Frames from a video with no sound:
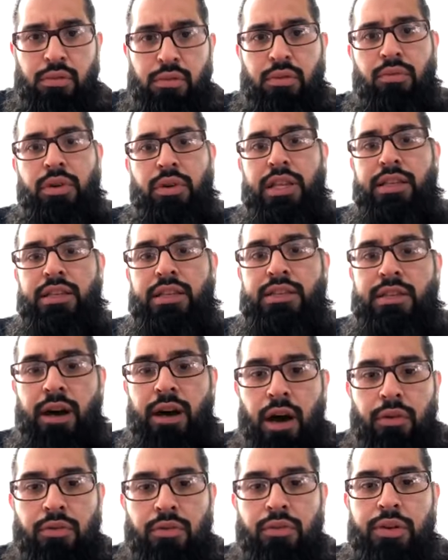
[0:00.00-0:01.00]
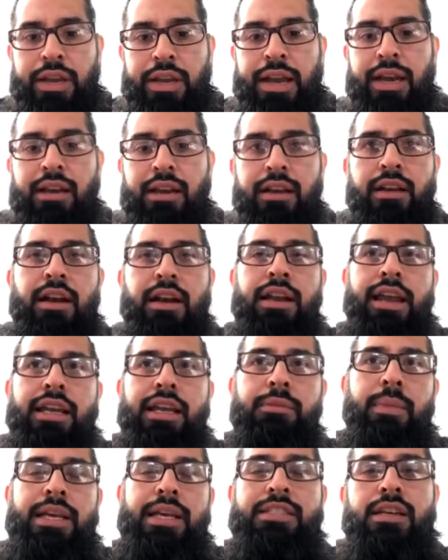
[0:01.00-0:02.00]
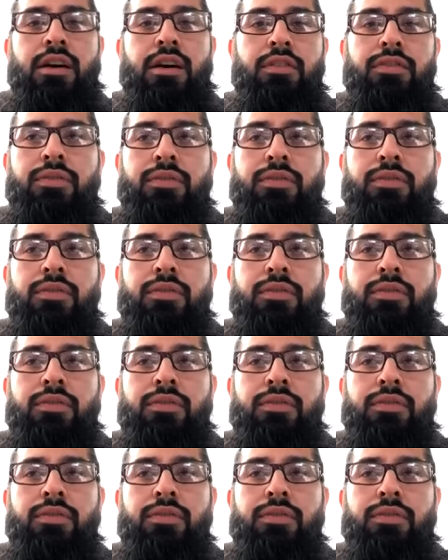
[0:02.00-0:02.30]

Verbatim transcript: rediscovery, kind of connect myself,